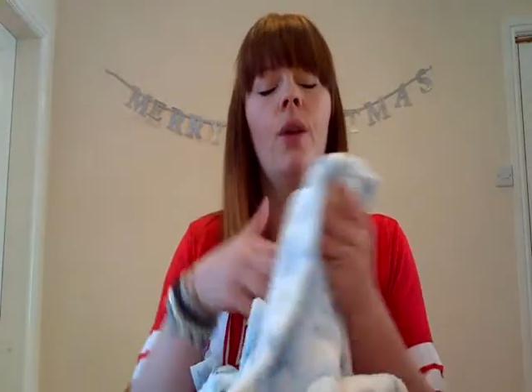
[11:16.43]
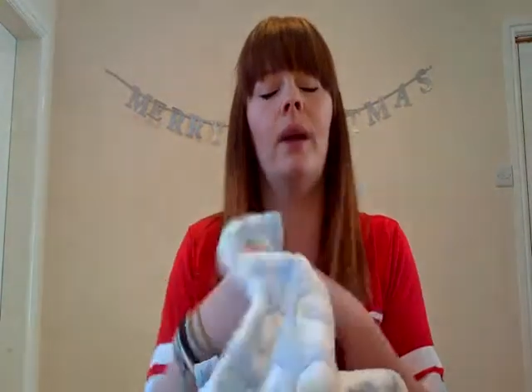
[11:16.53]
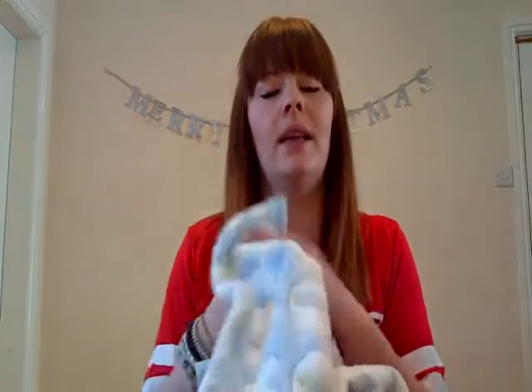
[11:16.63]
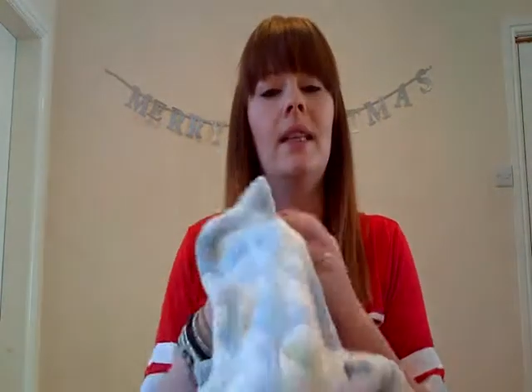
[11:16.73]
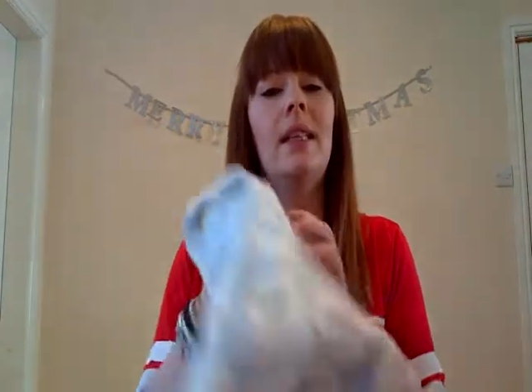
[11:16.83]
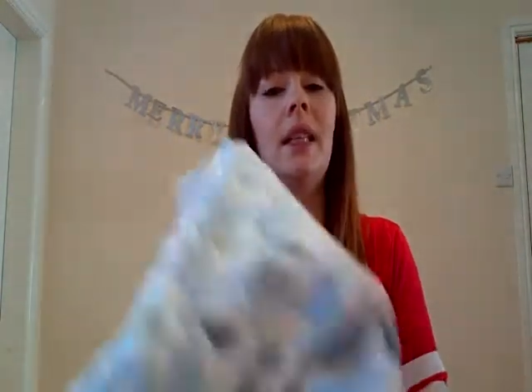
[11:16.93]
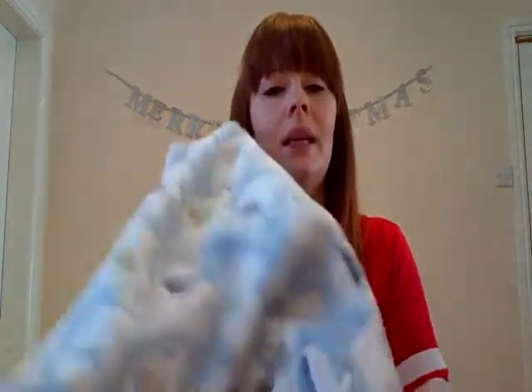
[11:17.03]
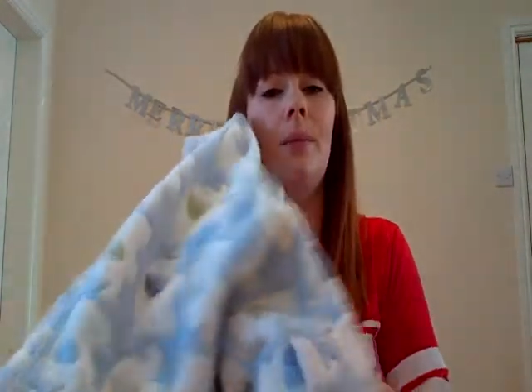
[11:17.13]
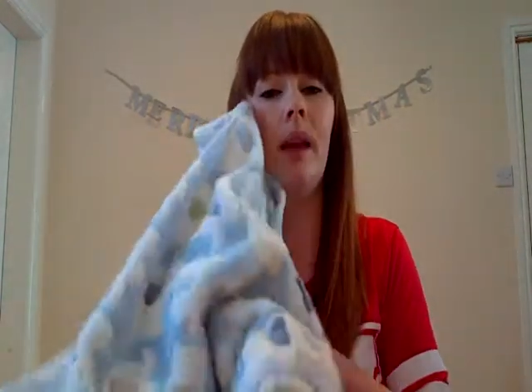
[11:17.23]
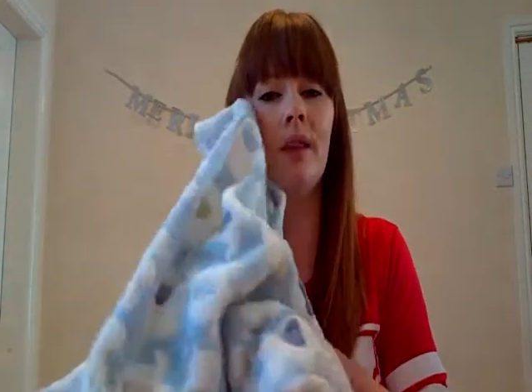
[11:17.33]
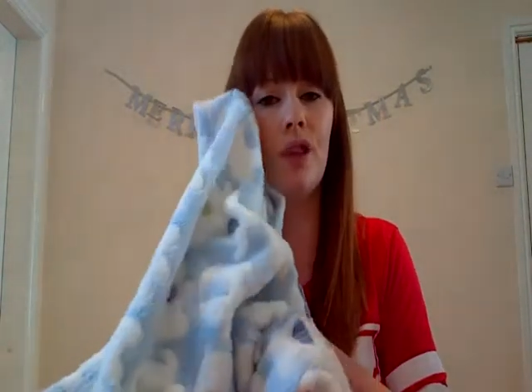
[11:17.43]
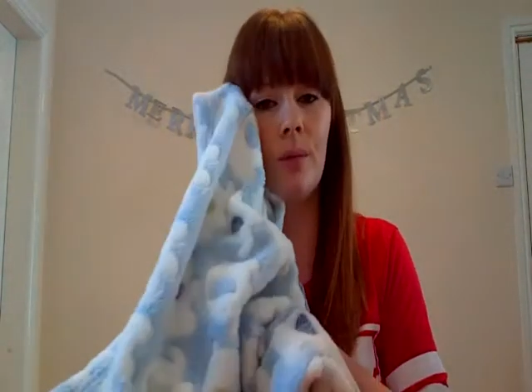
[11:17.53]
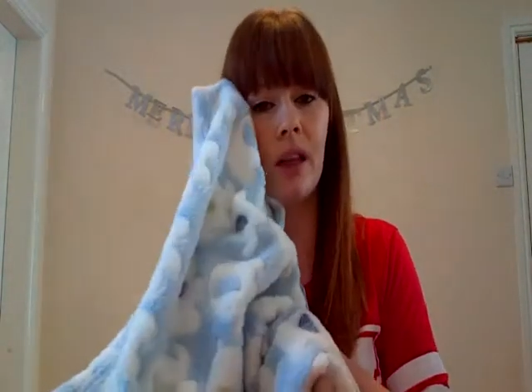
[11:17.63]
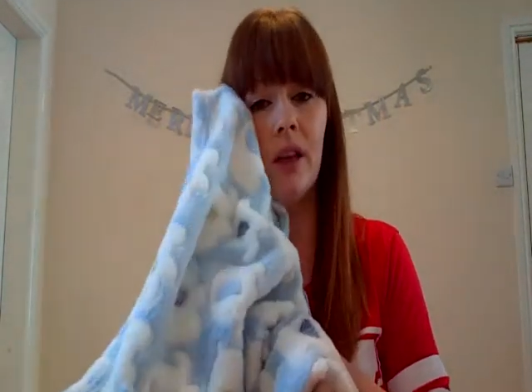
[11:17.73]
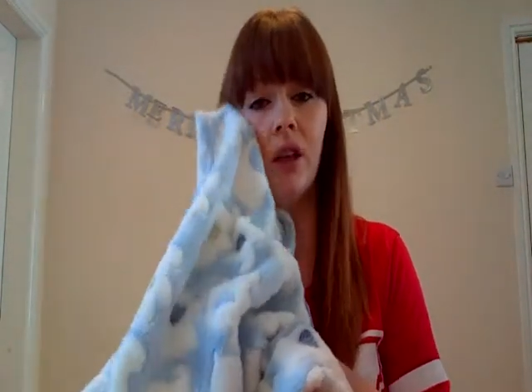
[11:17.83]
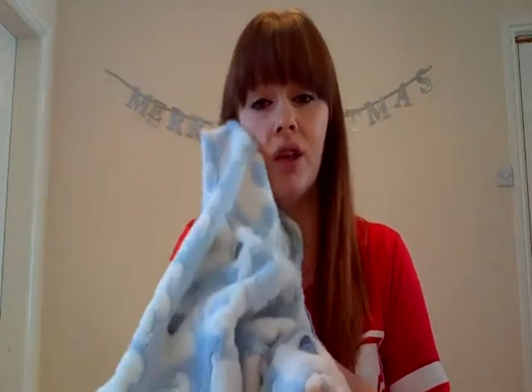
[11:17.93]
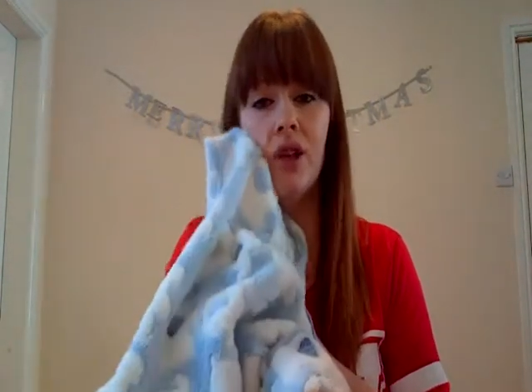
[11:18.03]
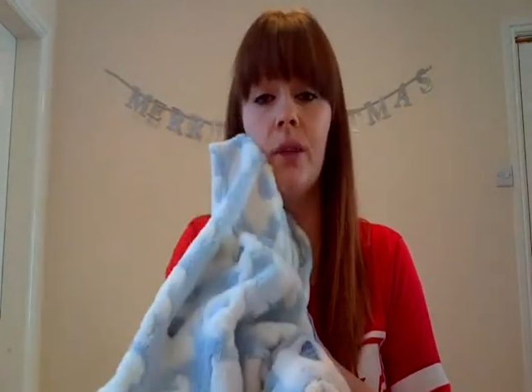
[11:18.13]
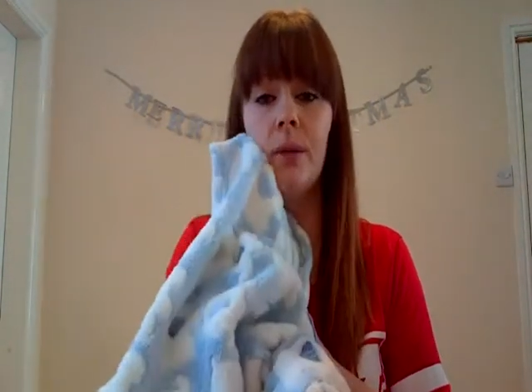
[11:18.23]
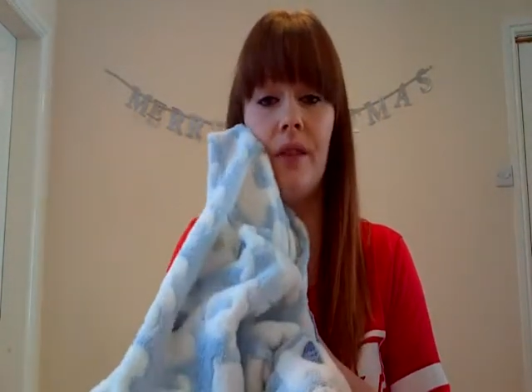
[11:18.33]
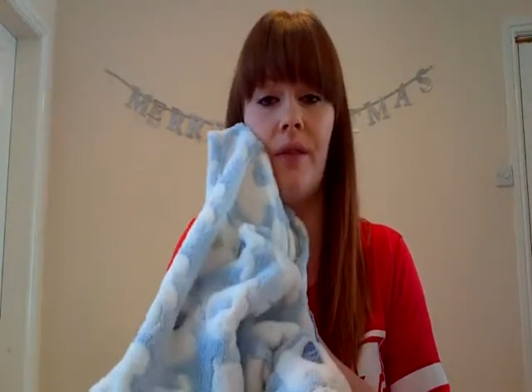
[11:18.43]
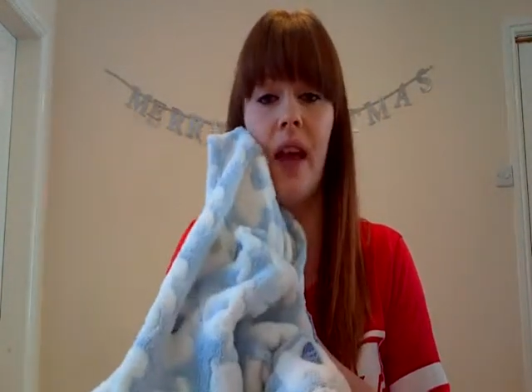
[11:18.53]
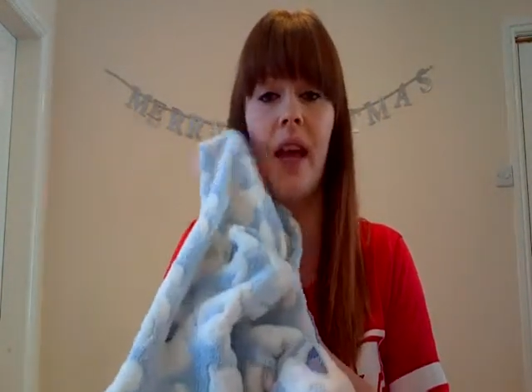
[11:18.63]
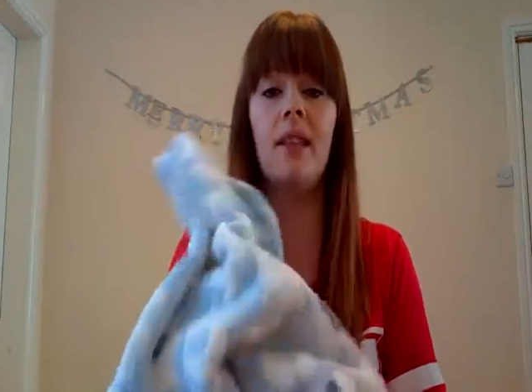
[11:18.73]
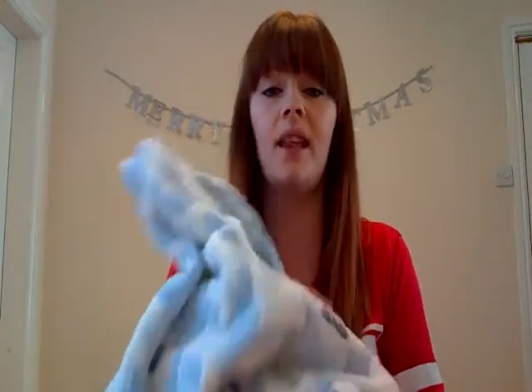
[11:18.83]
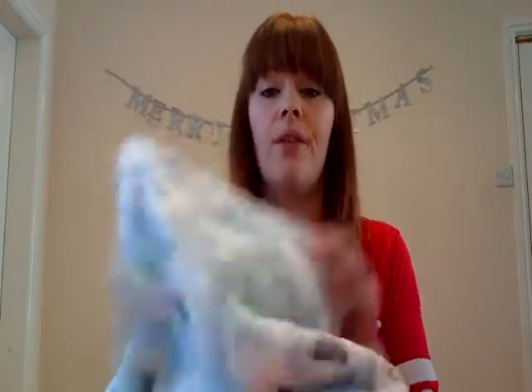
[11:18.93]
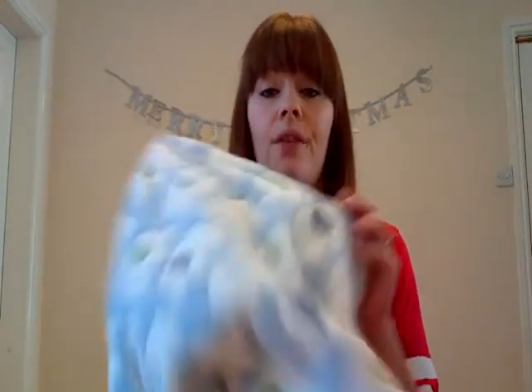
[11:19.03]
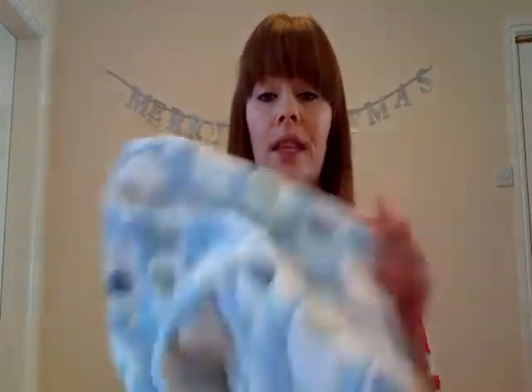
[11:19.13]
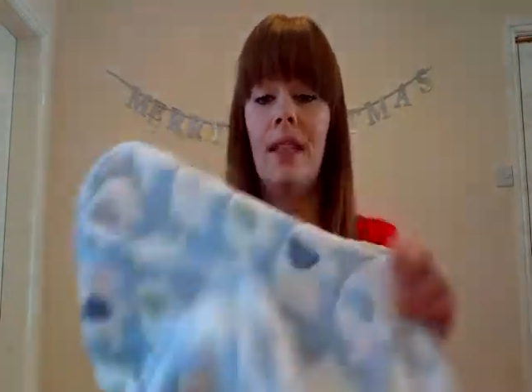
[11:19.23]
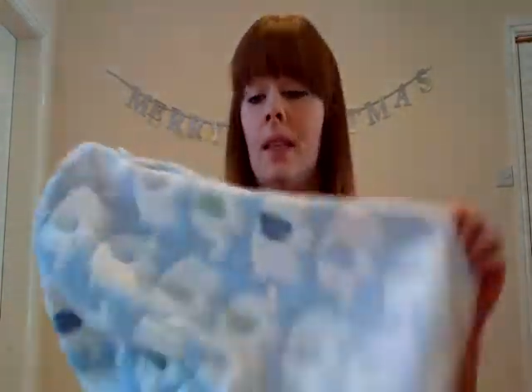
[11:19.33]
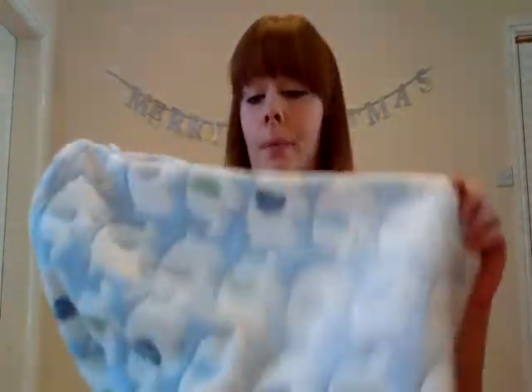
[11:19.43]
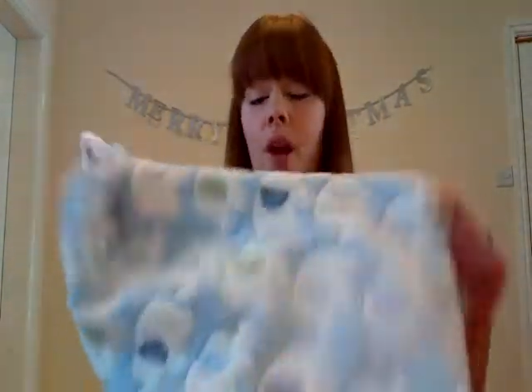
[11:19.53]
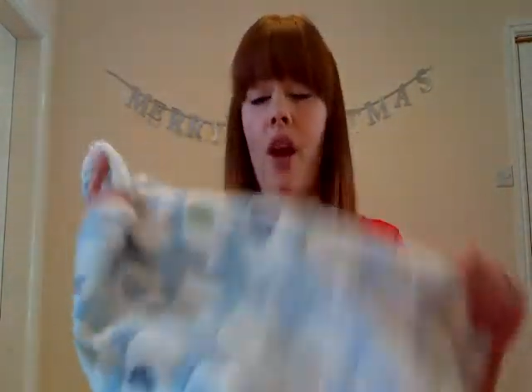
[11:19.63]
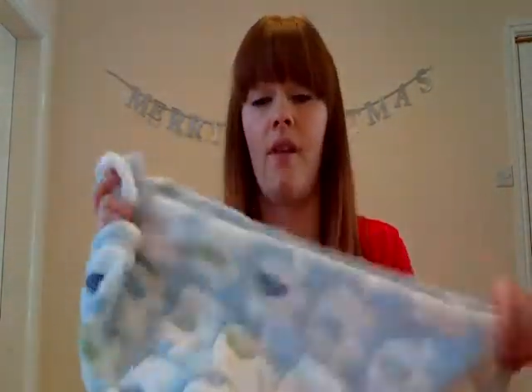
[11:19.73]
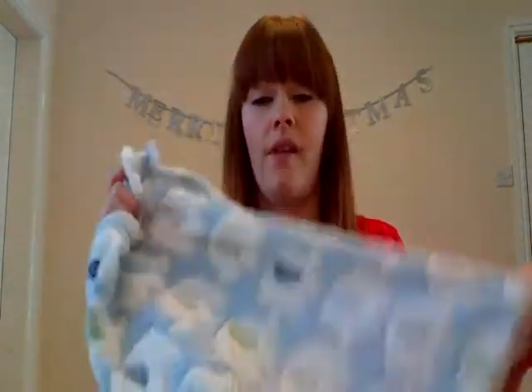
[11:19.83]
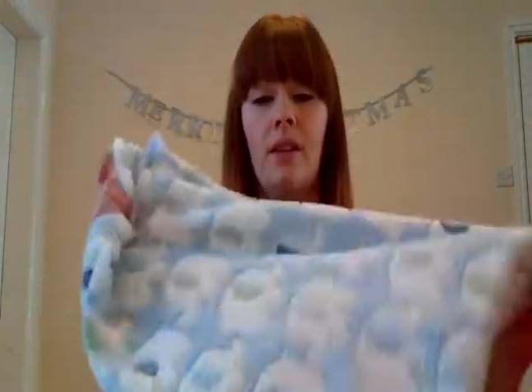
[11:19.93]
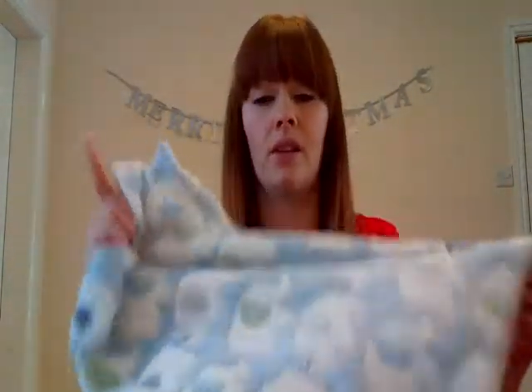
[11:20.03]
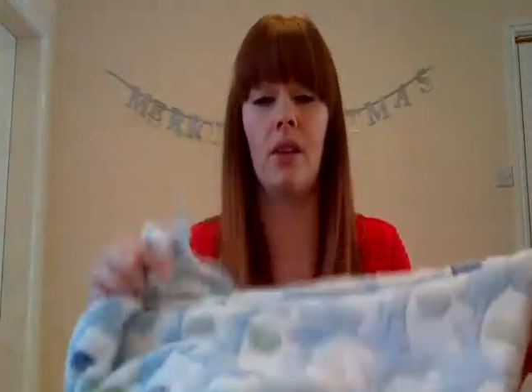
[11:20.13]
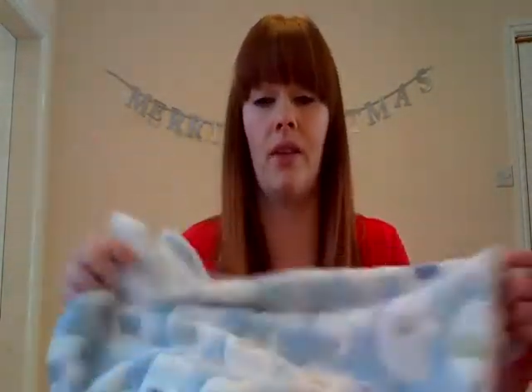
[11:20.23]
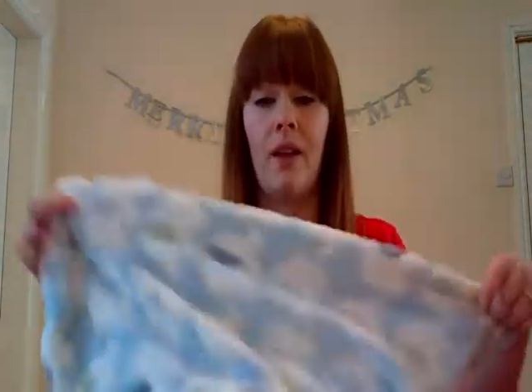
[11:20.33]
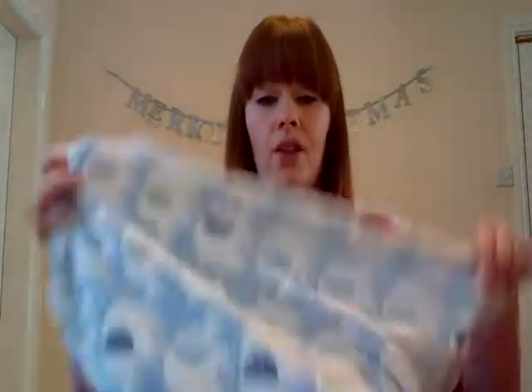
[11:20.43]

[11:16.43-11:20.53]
when he's sleeping, something close to his face, and this is perfect because of how